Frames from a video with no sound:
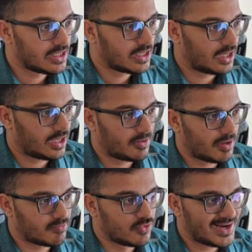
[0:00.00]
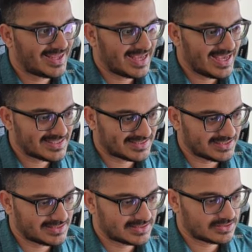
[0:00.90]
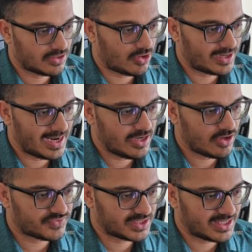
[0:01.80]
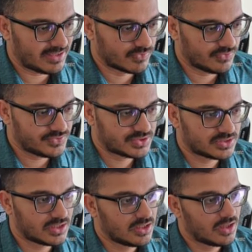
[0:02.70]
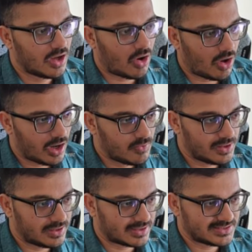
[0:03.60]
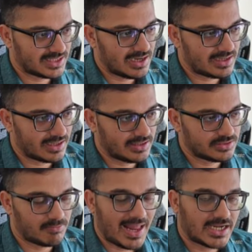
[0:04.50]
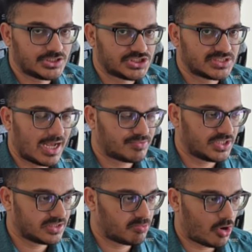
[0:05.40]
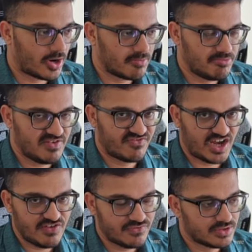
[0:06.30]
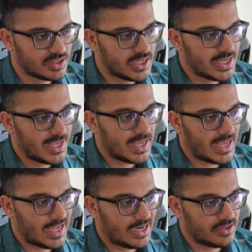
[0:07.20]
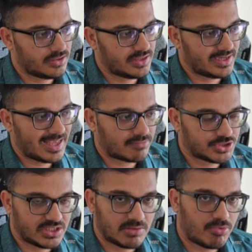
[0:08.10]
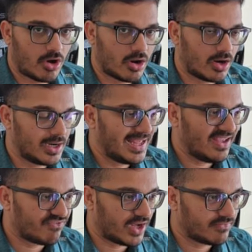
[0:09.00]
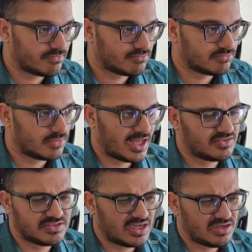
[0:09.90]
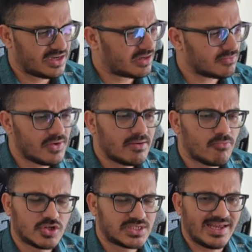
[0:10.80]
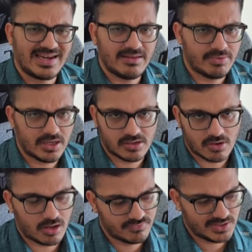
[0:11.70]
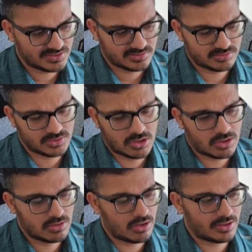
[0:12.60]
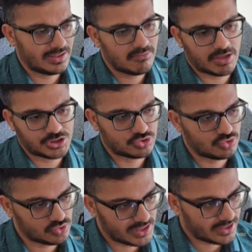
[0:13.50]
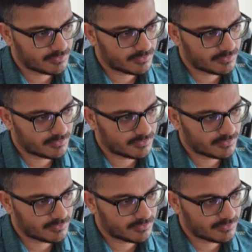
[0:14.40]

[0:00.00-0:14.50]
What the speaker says: a move like a6, or any of the king moves, all will result in black just capturing the pawn on b5 and then capturing the pawn on a5. And it'll most likely be a draw. There's not really much to do there.